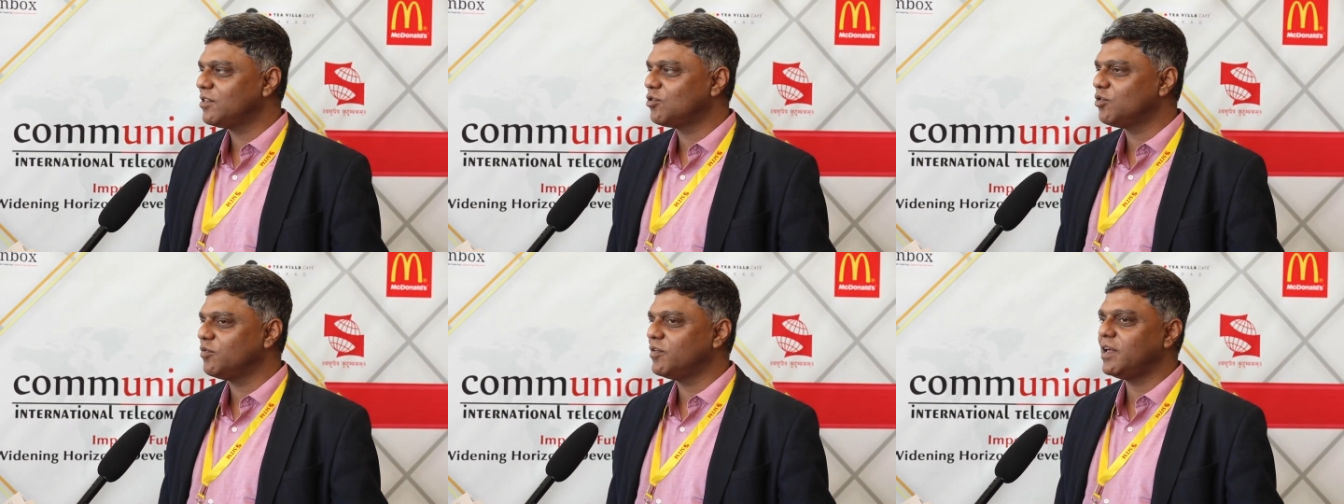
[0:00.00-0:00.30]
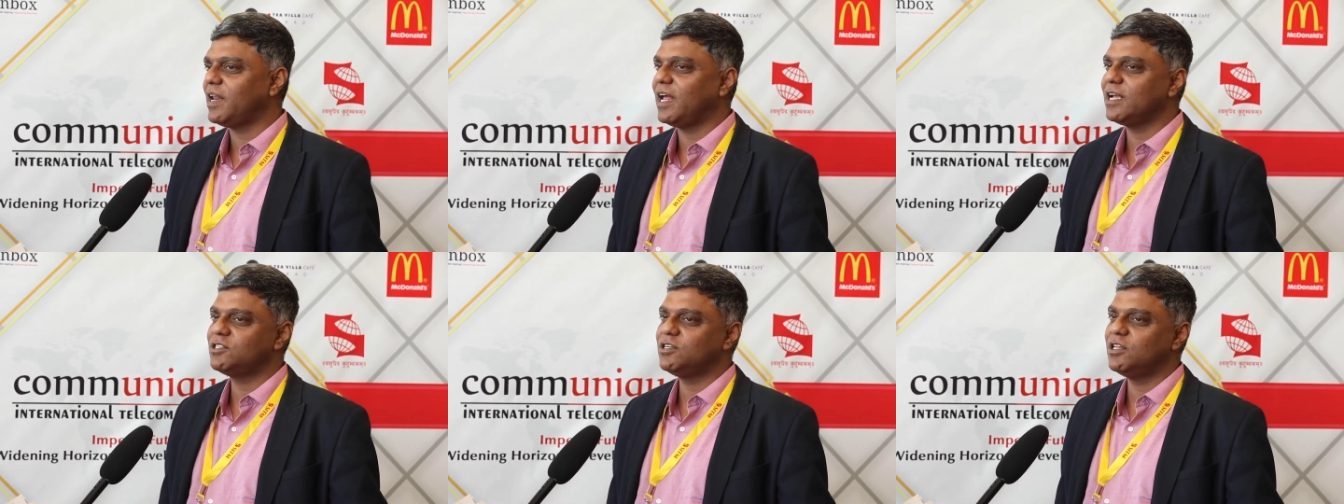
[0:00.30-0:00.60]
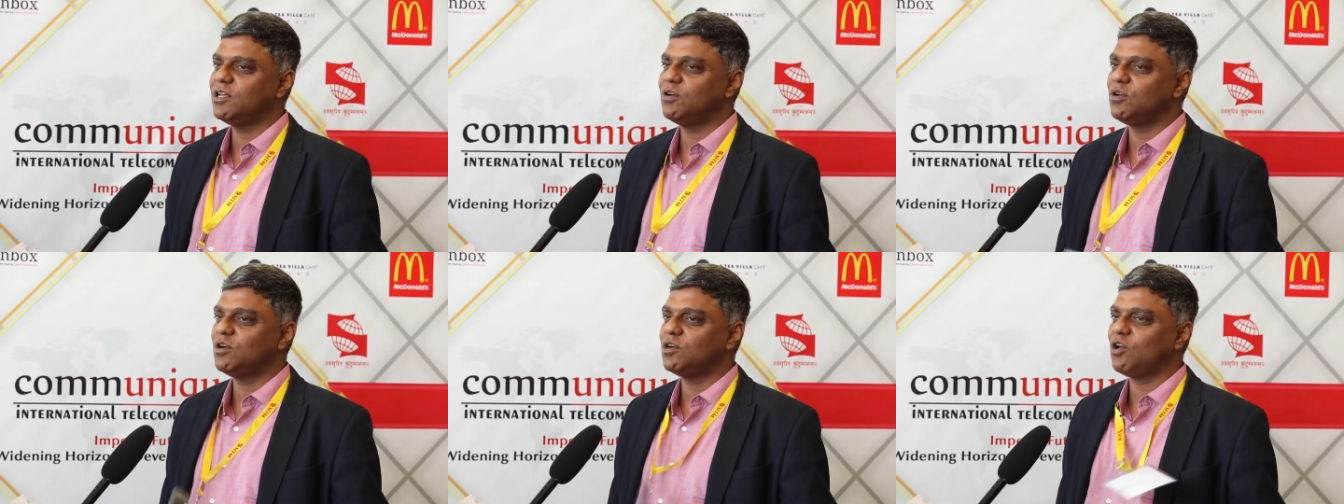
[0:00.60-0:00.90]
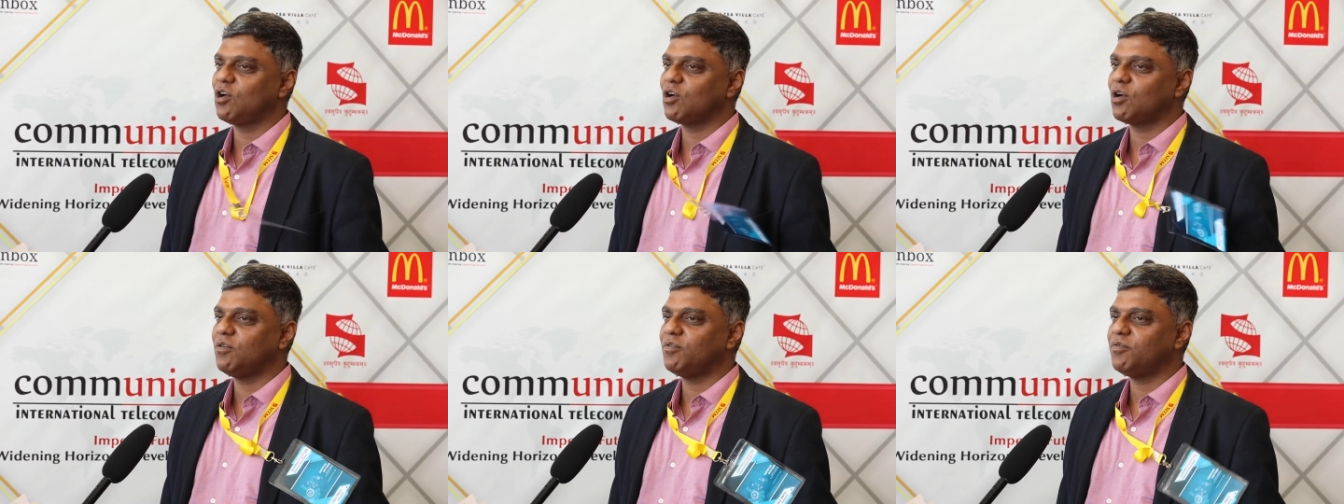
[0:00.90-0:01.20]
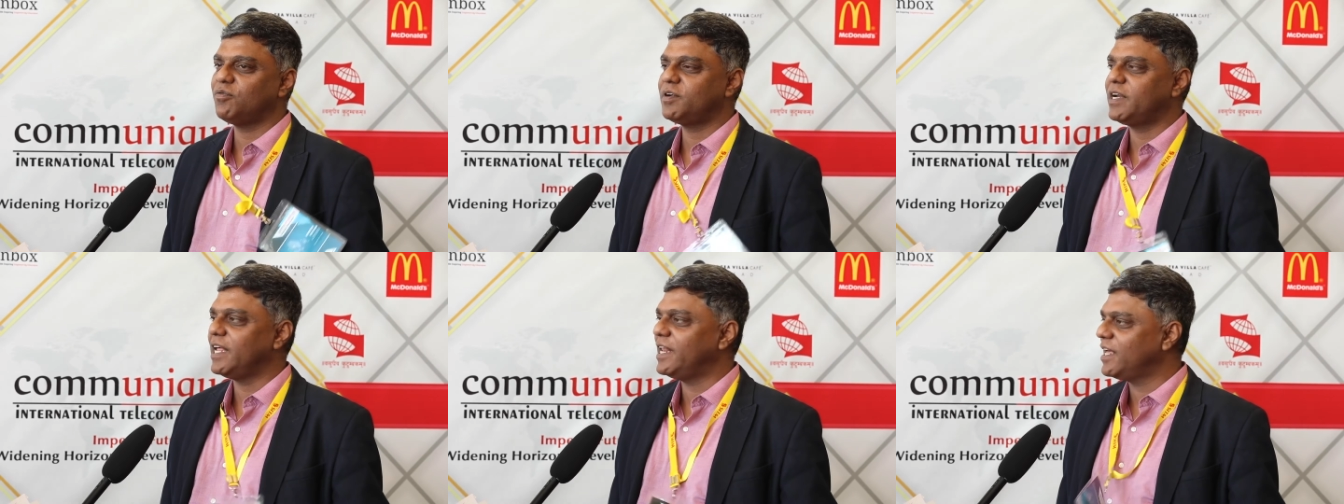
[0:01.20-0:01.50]
So we are actually going to talk of
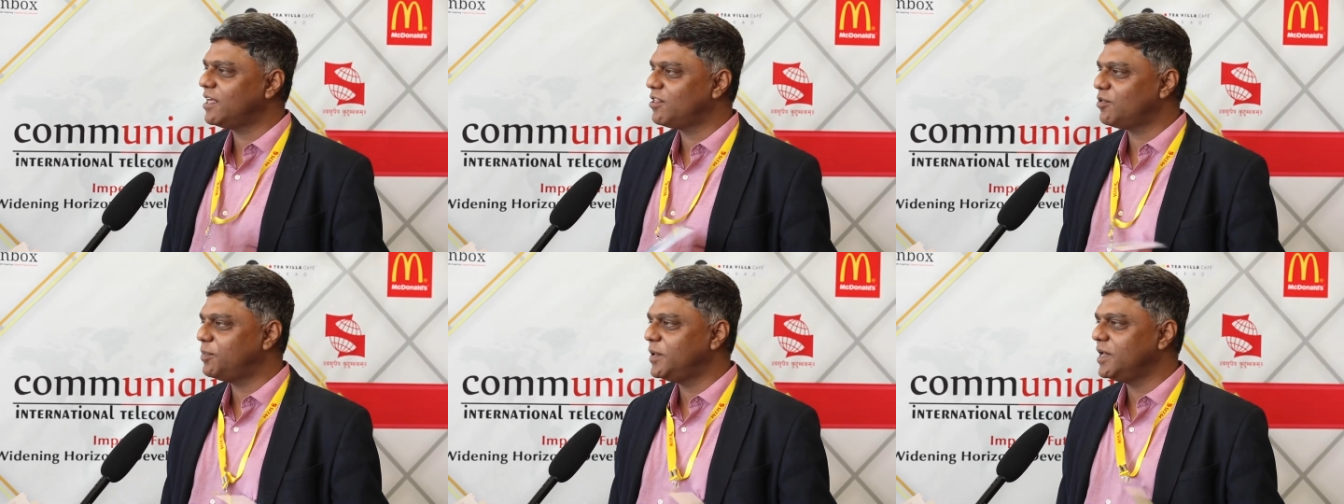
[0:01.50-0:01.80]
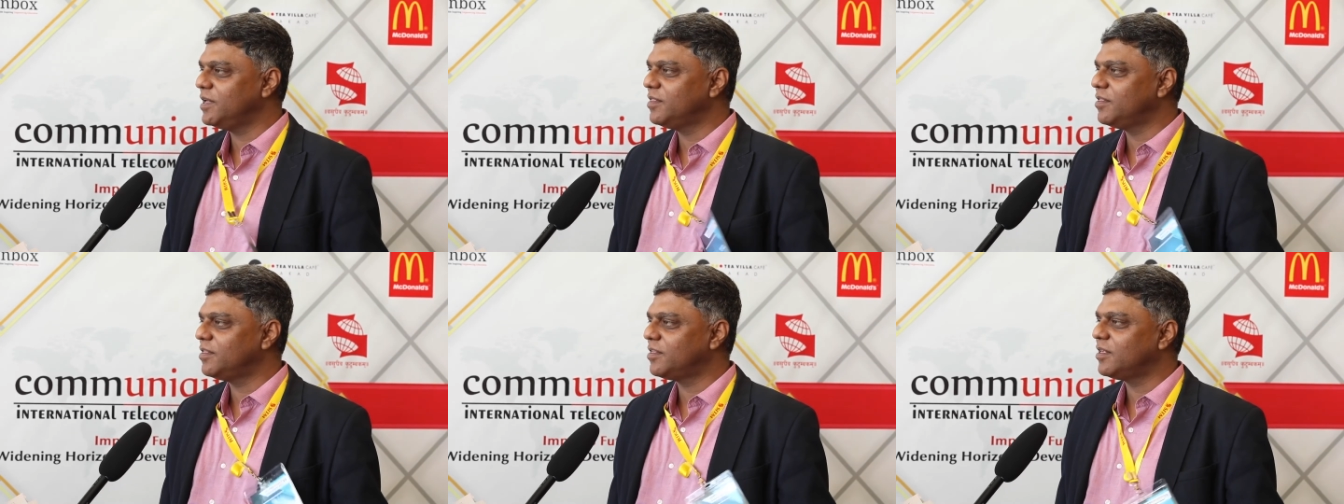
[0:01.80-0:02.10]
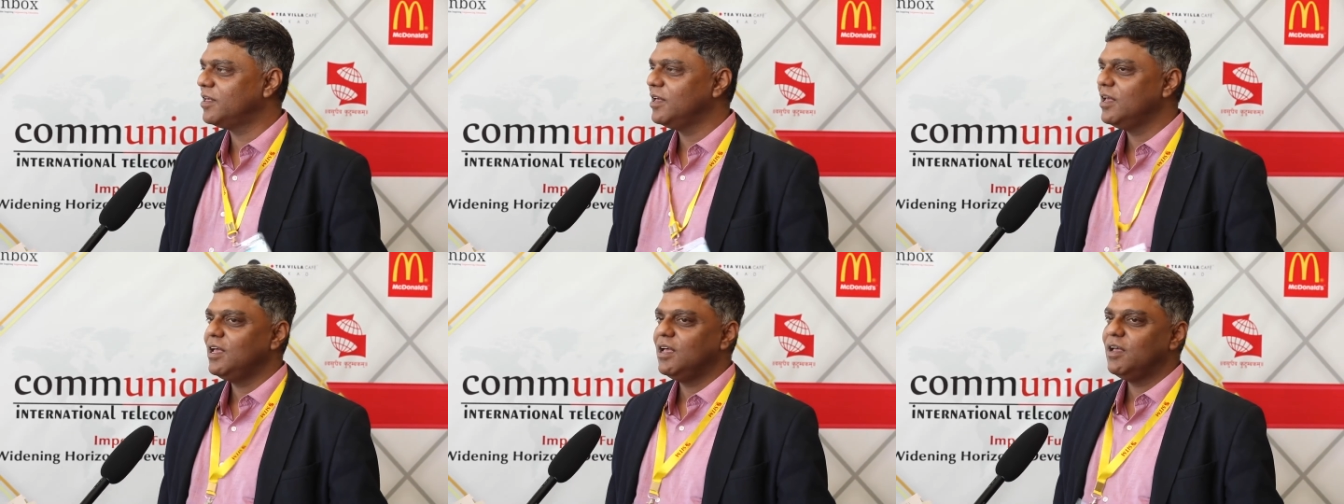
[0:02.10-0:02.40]
10x speeds.